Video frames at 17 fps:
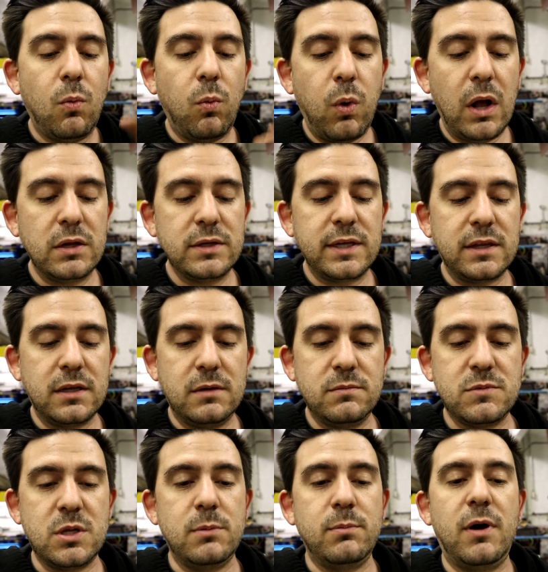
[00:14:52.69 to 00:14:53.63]
welding
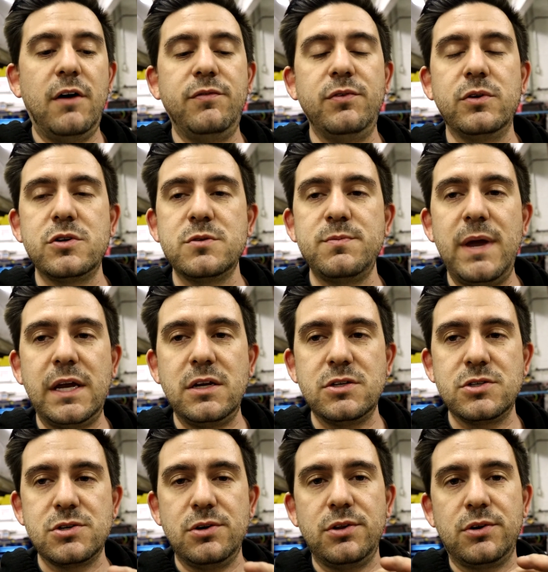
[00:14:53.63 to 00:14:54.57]
them to the mufflers,
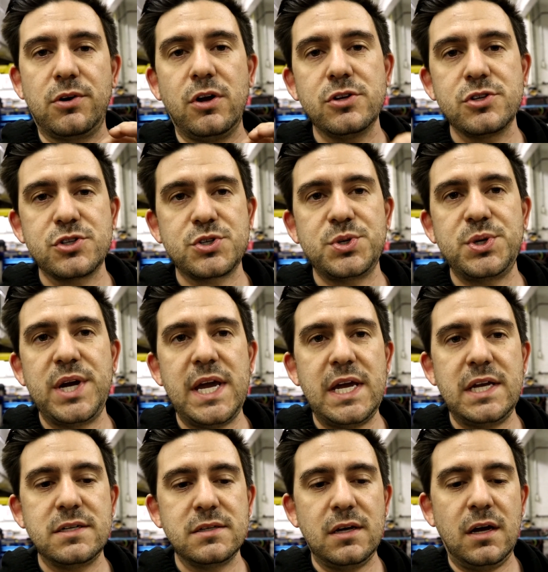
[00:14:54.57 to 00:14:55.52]
making sure they're all
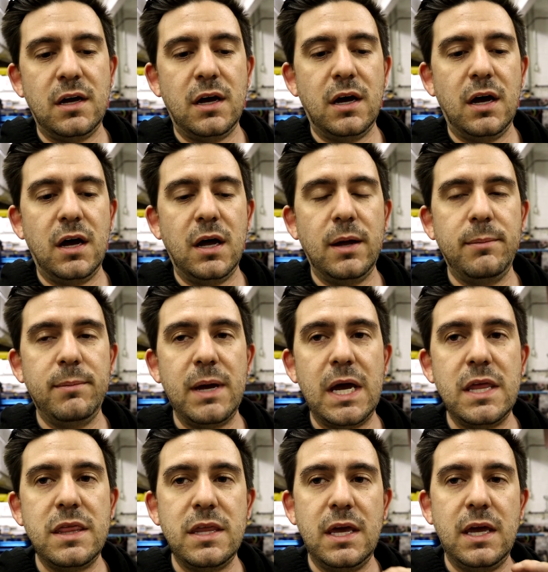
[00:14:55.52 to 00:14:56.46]
straight,
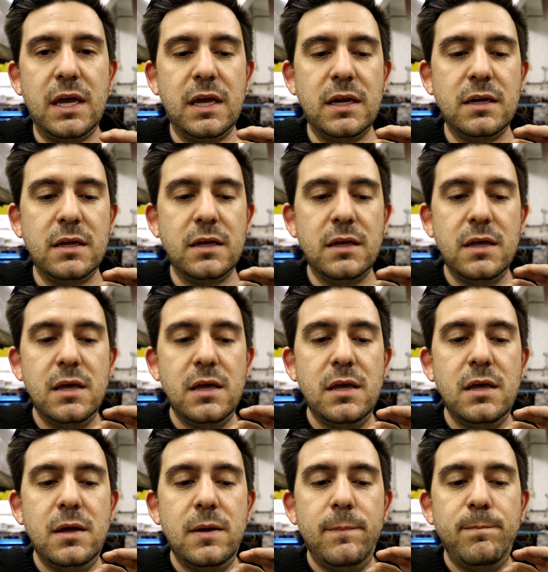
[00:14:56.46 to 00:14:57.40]
and then
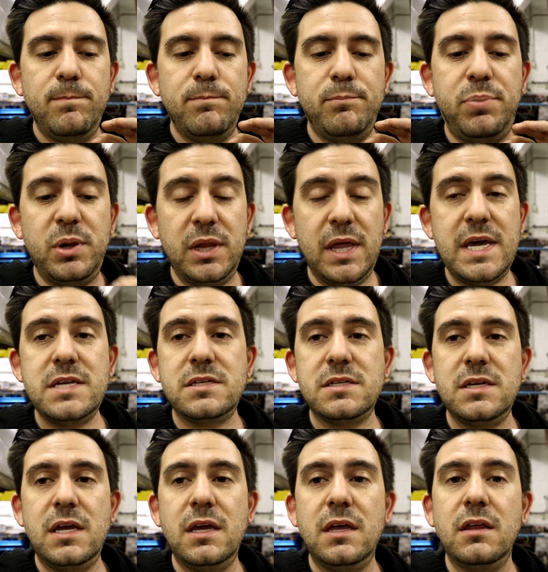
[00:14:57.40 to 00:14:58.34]

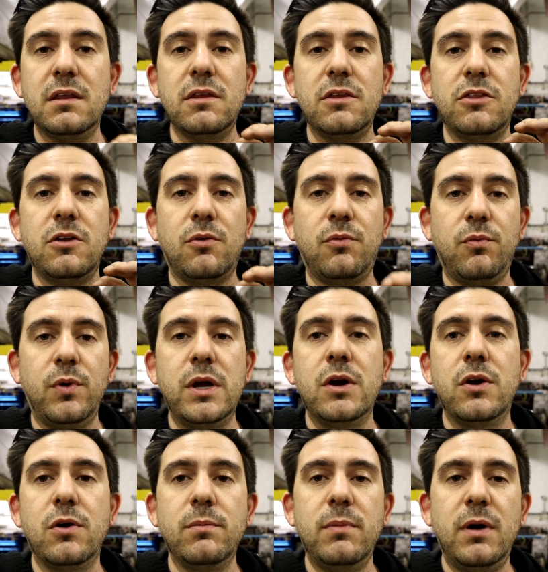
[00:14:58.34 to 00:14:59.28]
replacing the
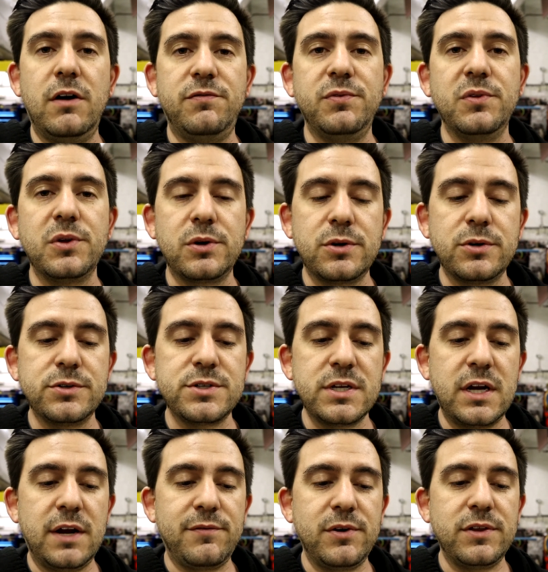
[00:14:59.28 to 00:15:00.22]
rear mufflers
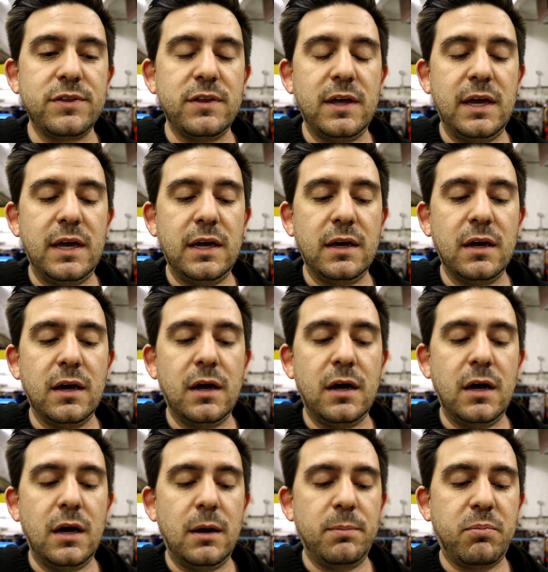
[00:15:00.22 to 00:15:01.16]
and everything,
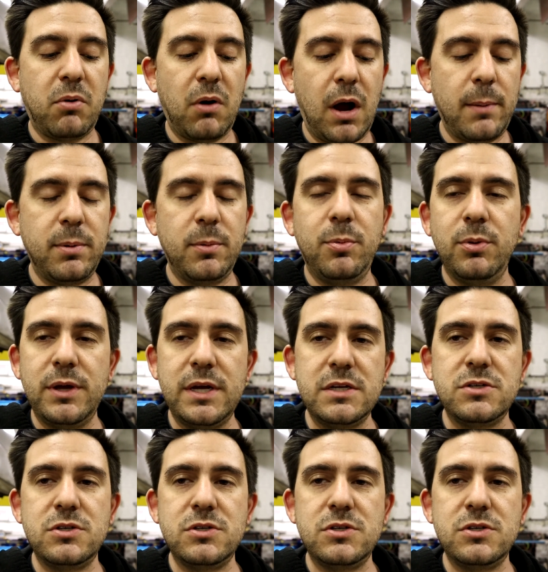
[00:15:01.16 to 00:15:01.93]
probably